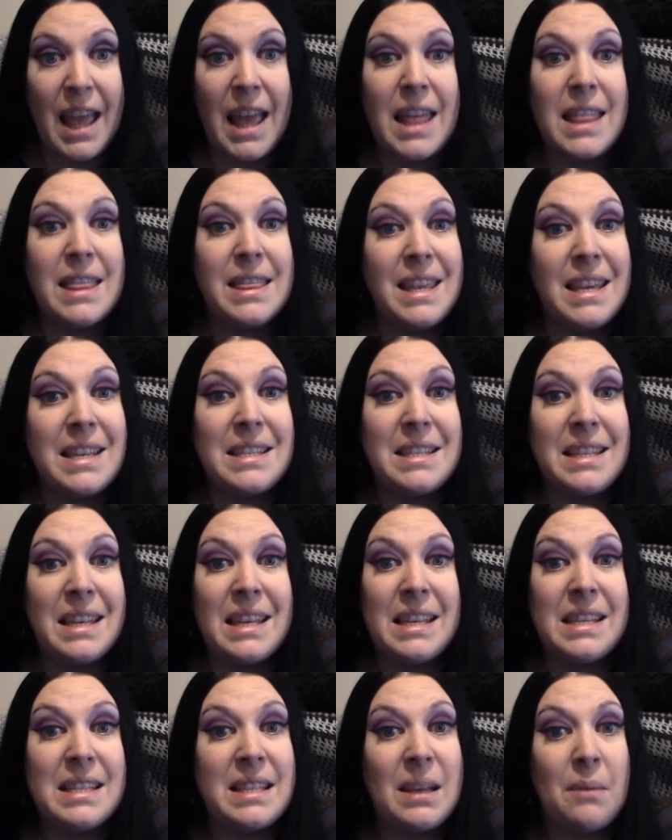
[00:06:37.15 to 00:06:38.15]
This
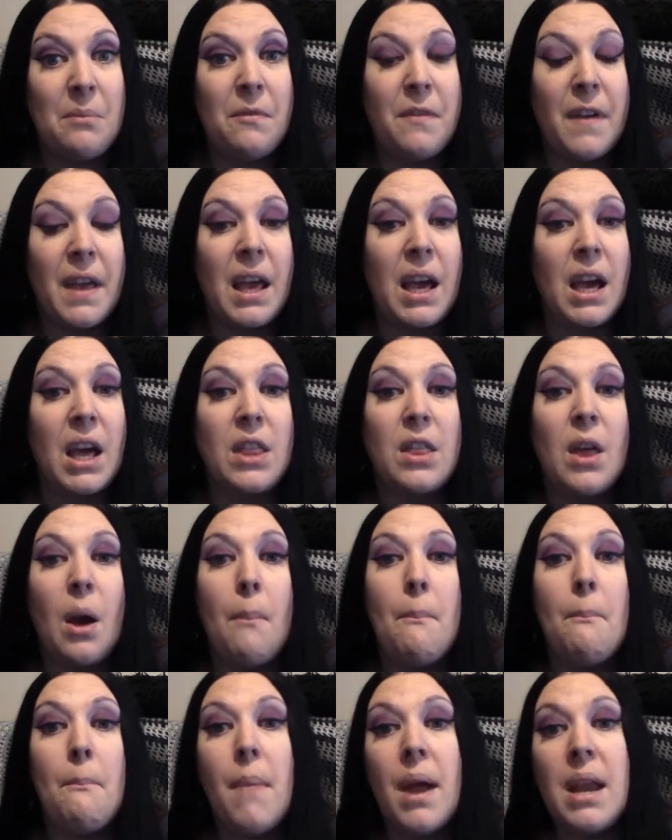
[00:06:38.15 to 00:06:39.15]
is something that
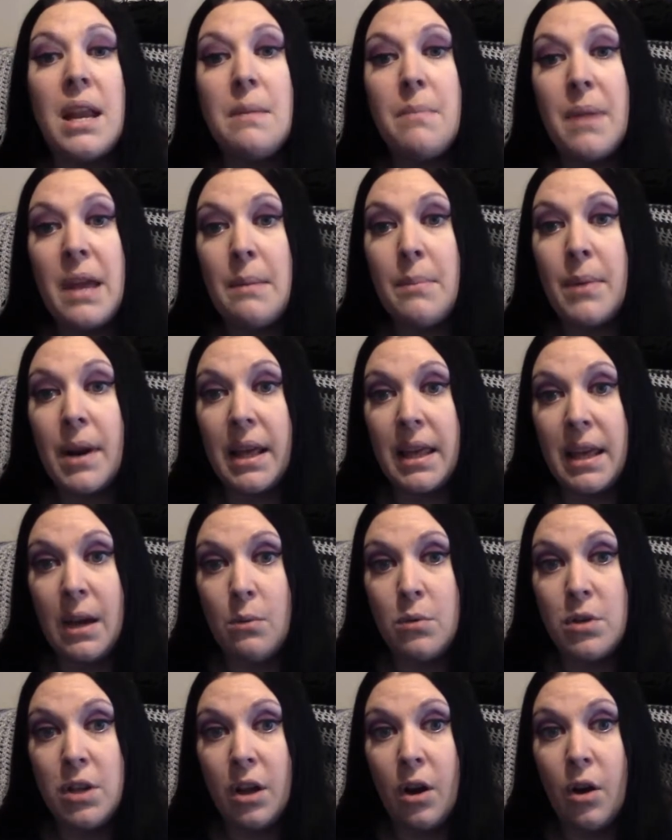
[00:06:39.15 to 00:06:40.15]
many people are
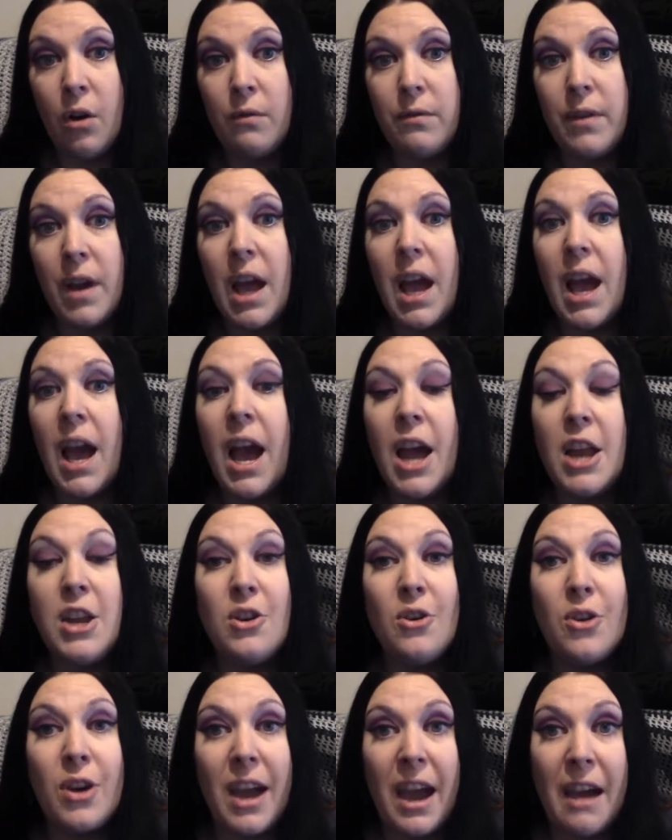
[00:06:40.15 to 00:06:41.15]
guilty of, and
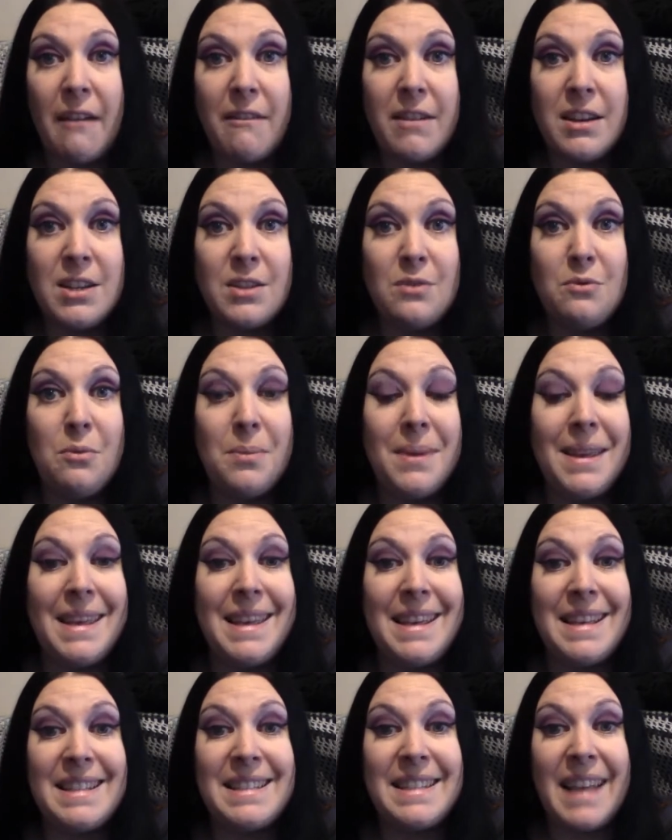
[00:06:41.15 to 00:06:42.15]
your characters will be
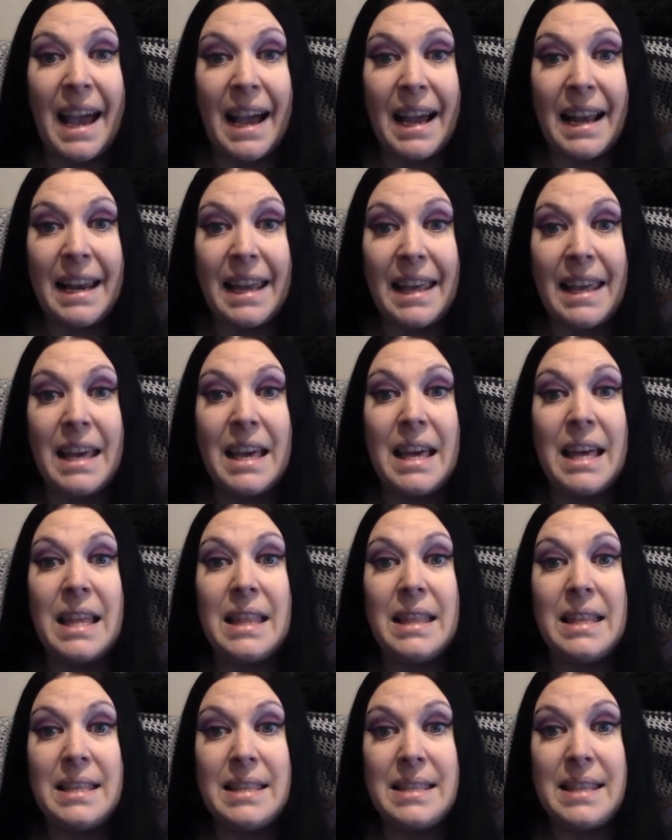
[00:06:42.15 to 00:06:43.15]
exactly
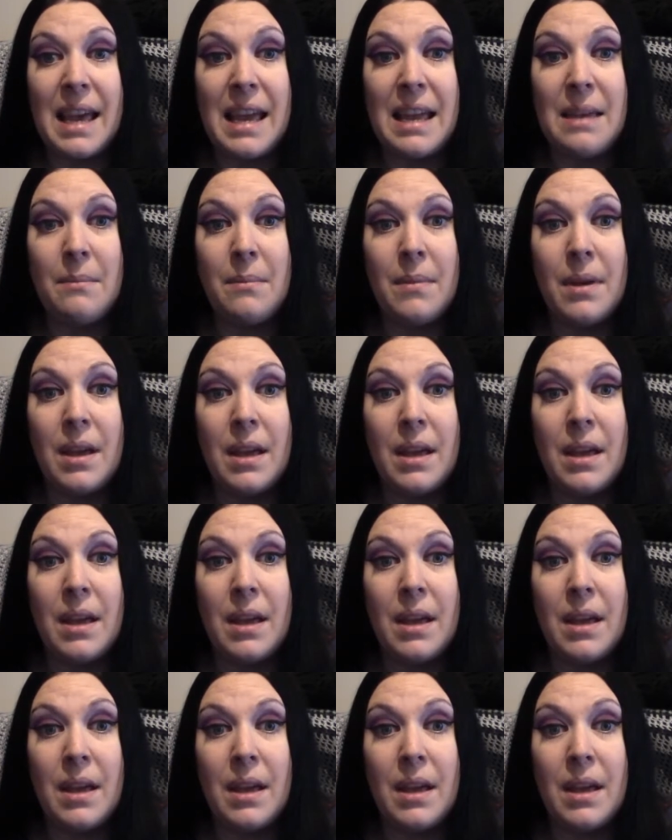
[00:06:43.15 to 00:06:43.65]
the same.